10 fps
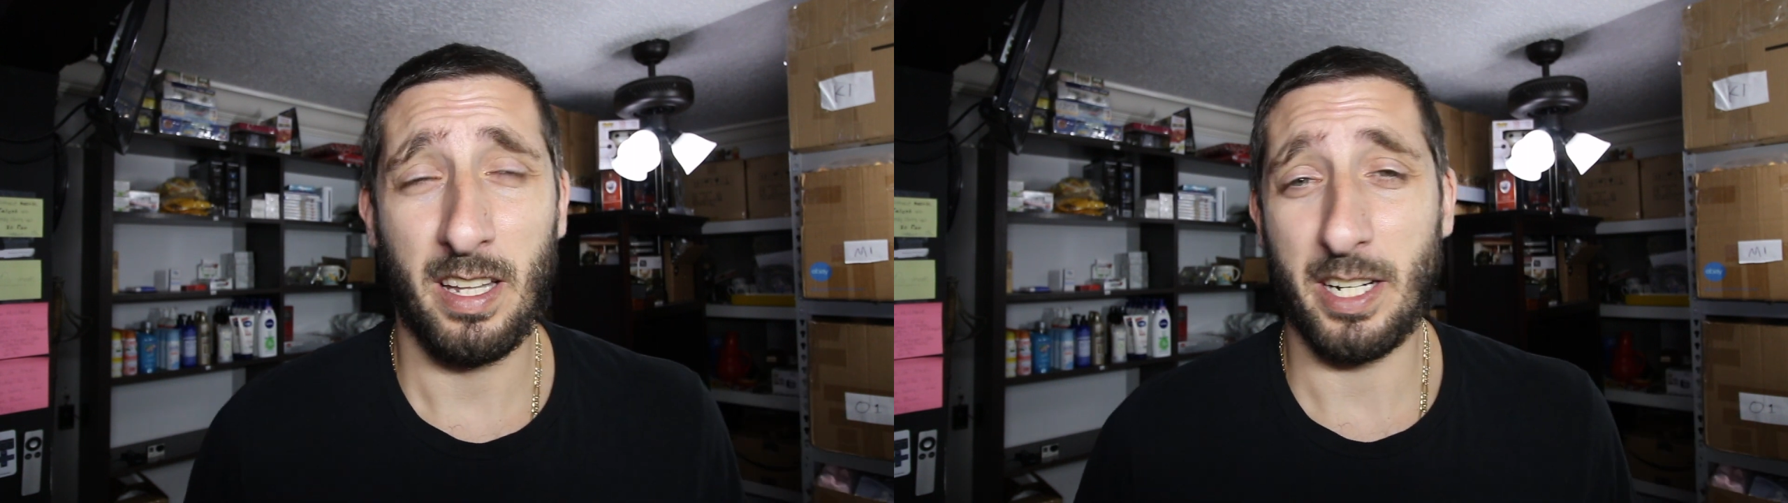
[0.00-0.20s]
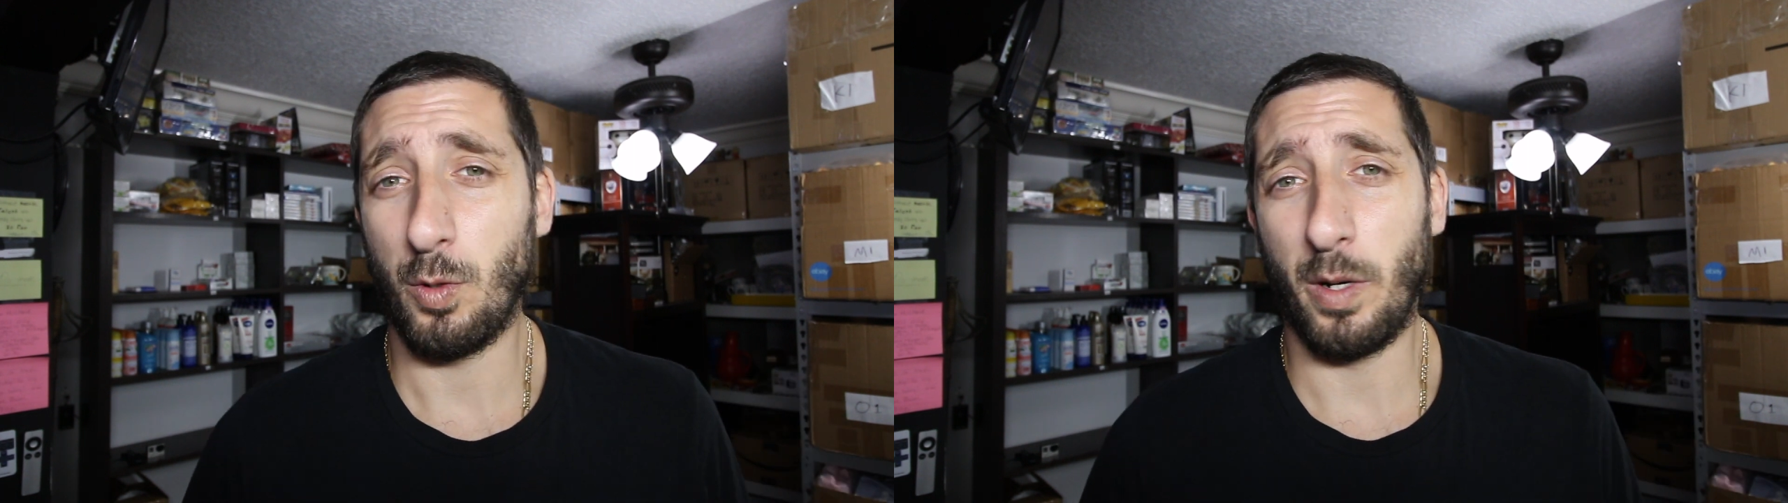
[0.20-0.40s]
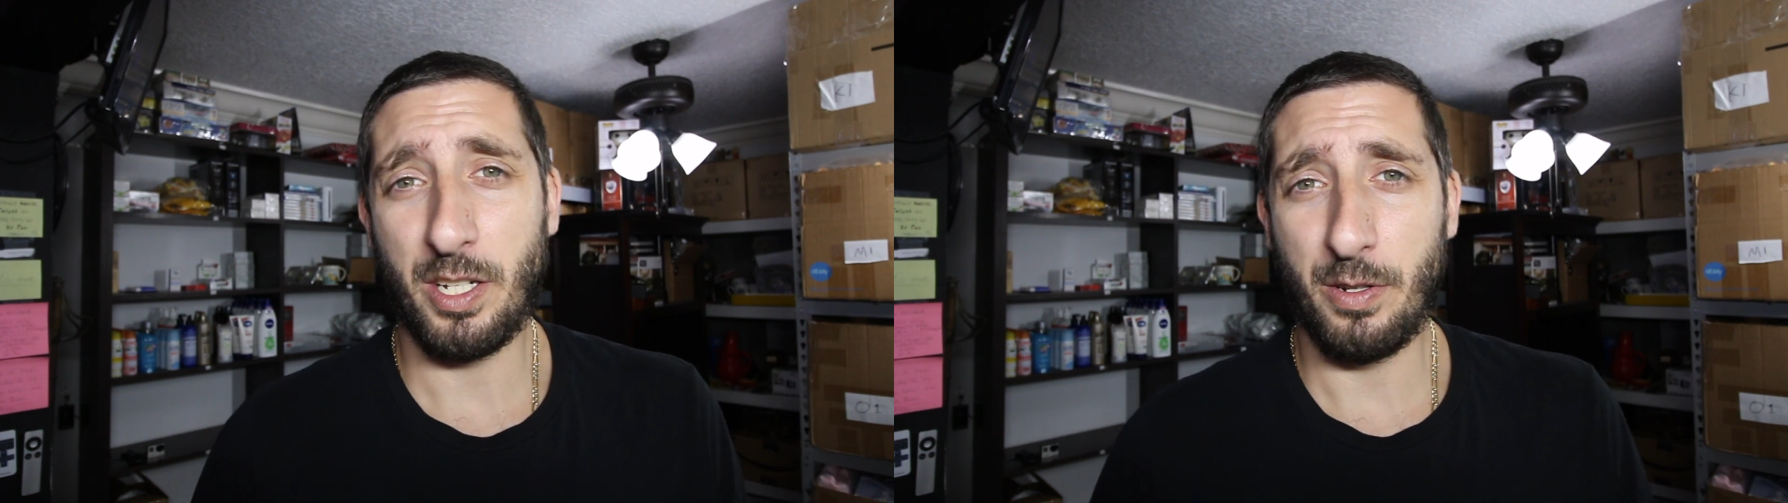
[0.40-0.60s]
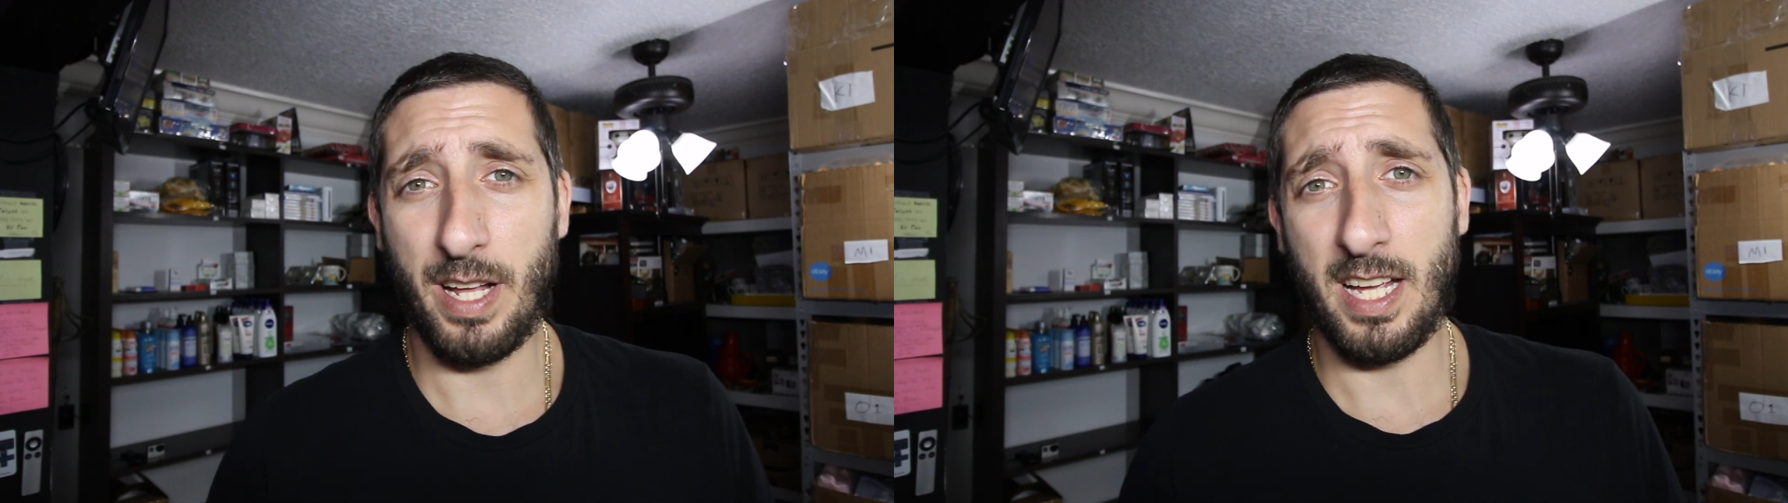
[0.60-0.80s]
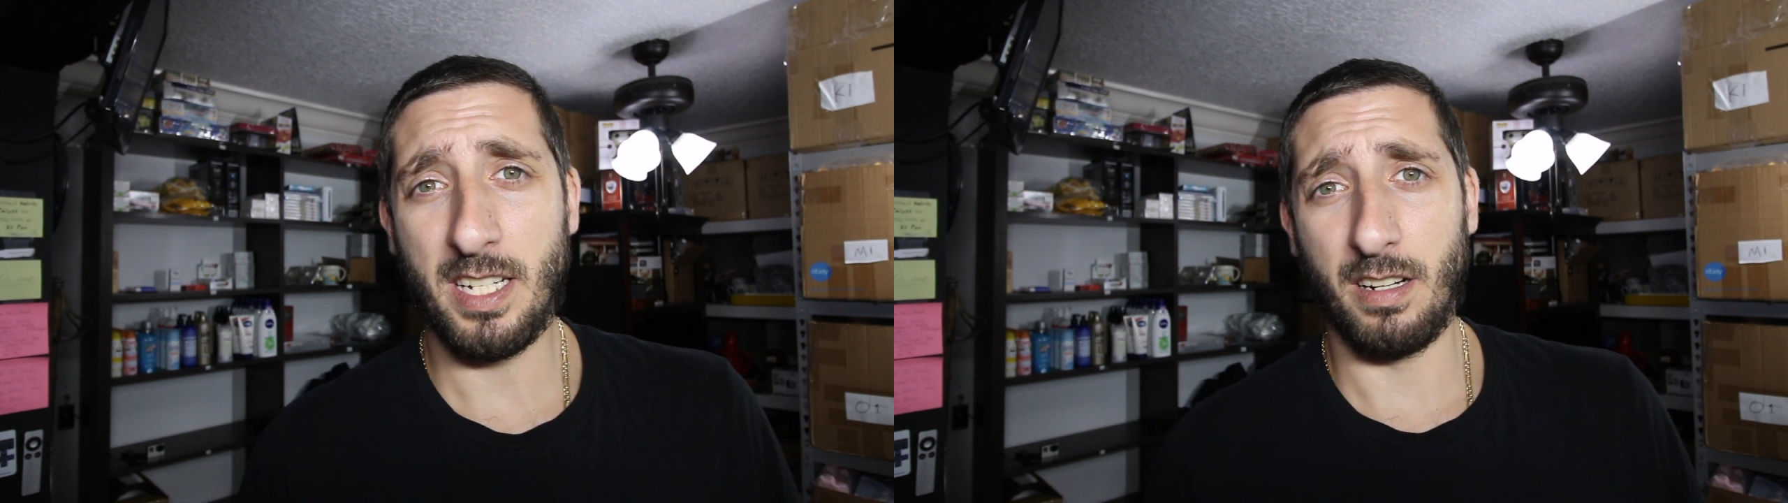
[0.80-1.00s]
like 22
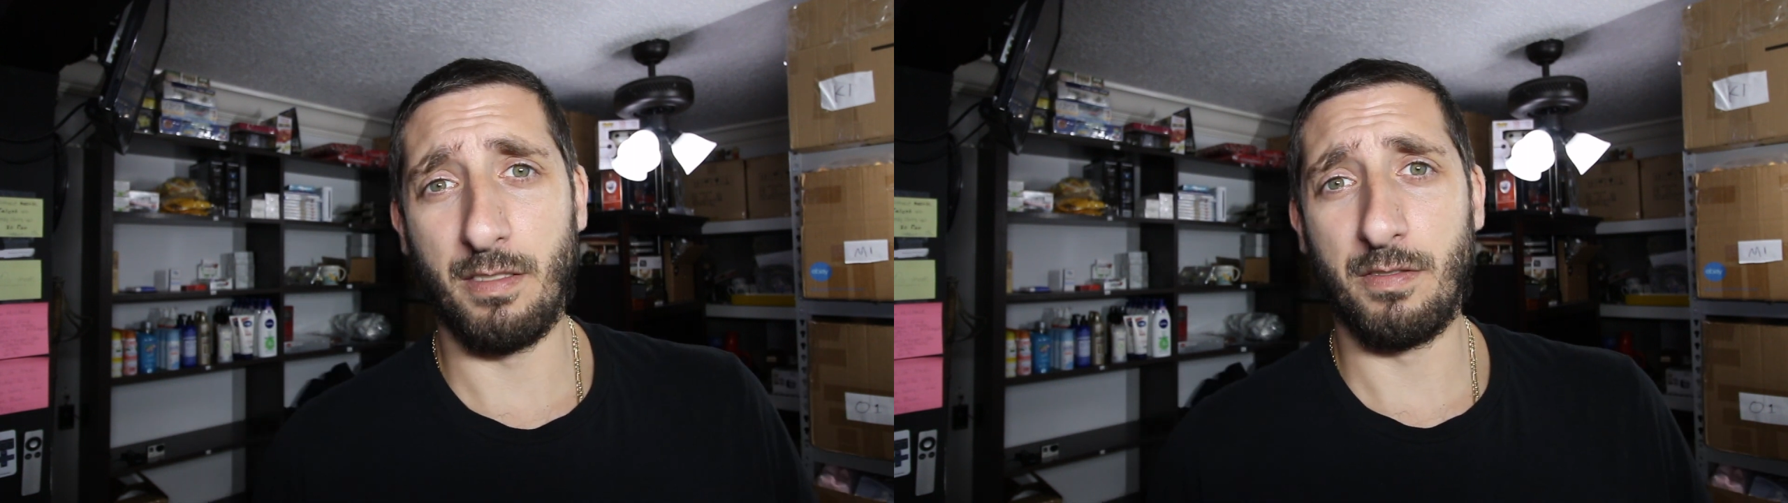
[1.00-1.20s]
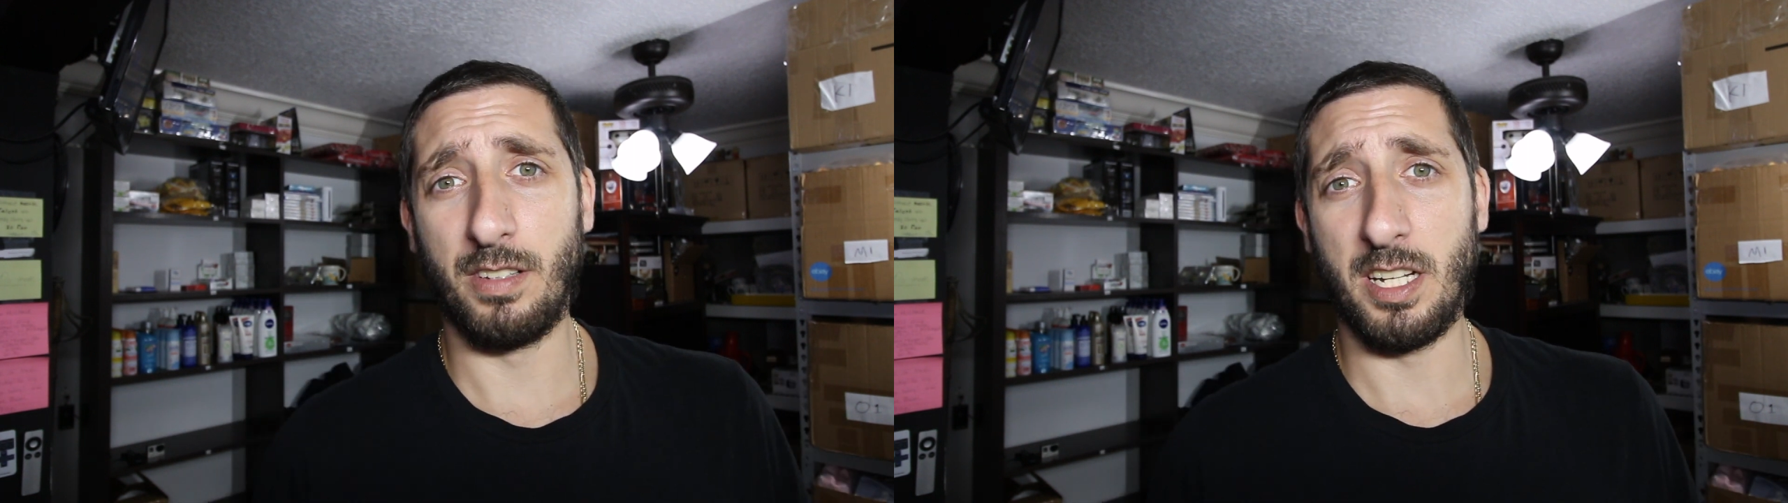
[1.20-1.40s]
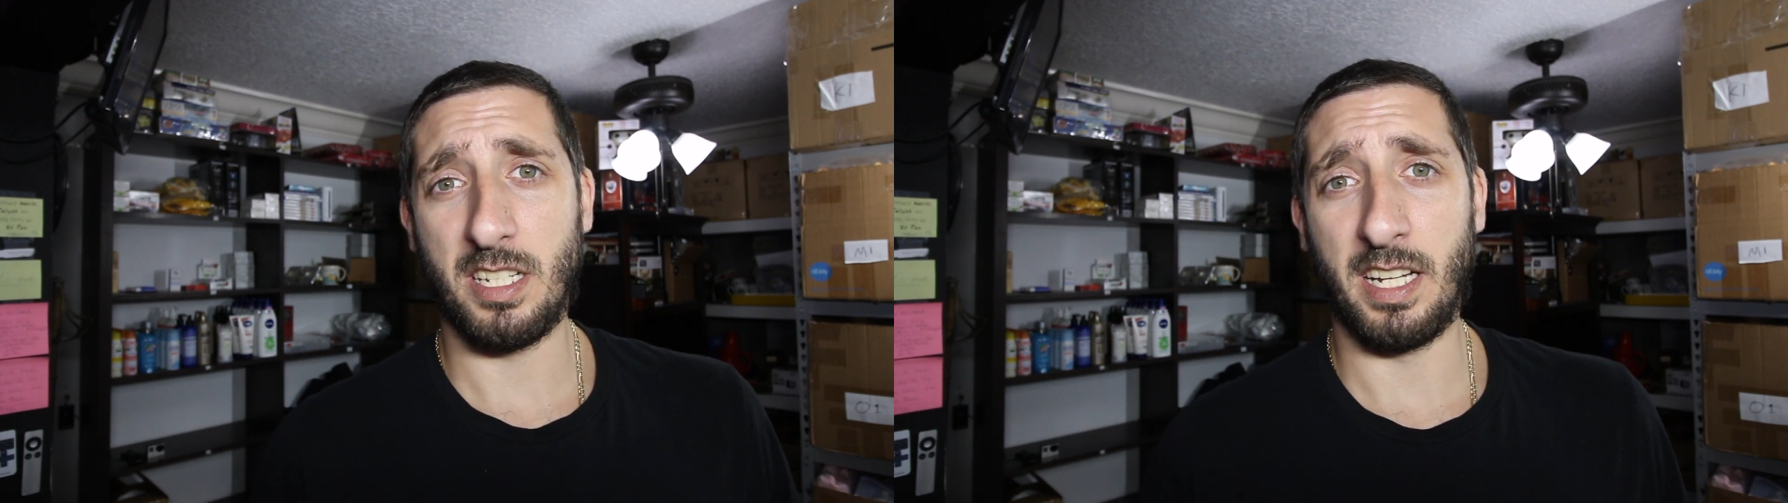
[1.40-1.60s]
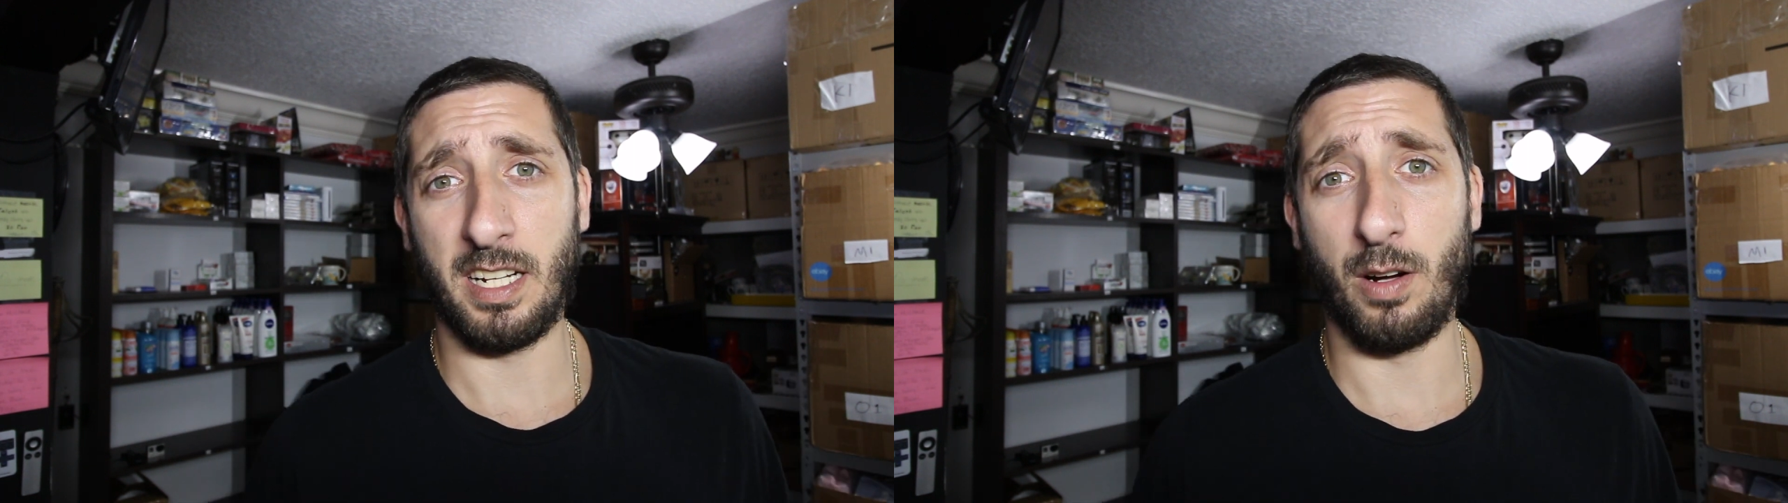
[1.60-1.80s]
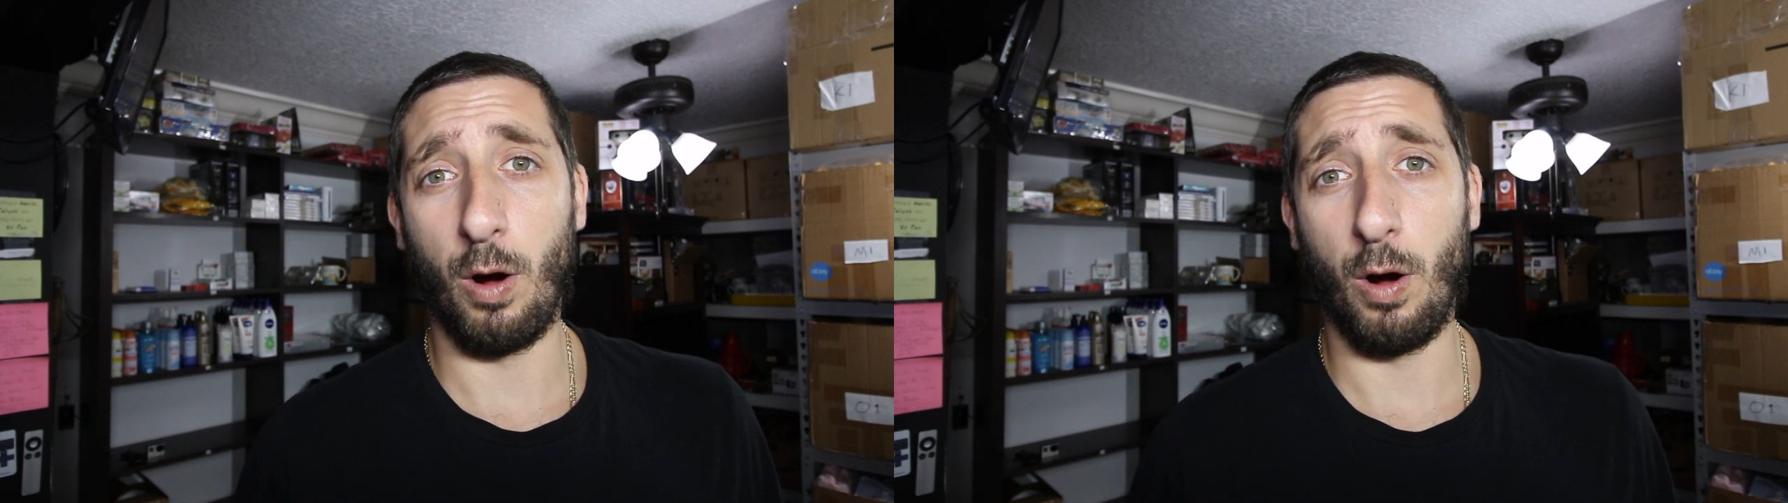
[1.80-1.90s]
days of listing